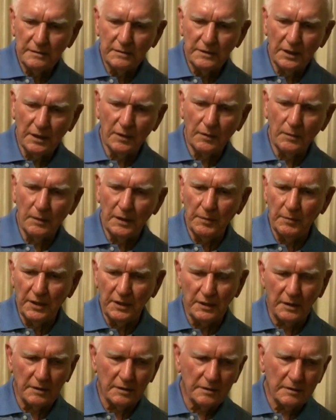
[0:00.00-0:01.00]
Took away
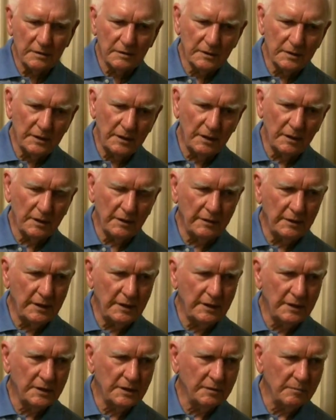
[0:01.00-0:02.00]
my
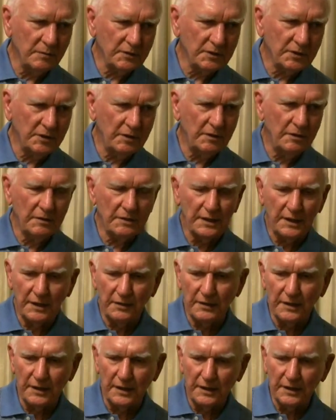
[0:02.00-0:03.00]
dungarees, and my shoes, and
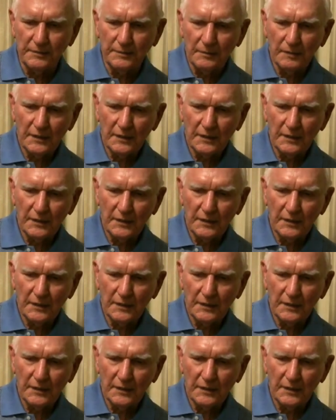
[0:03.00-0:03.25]
everything.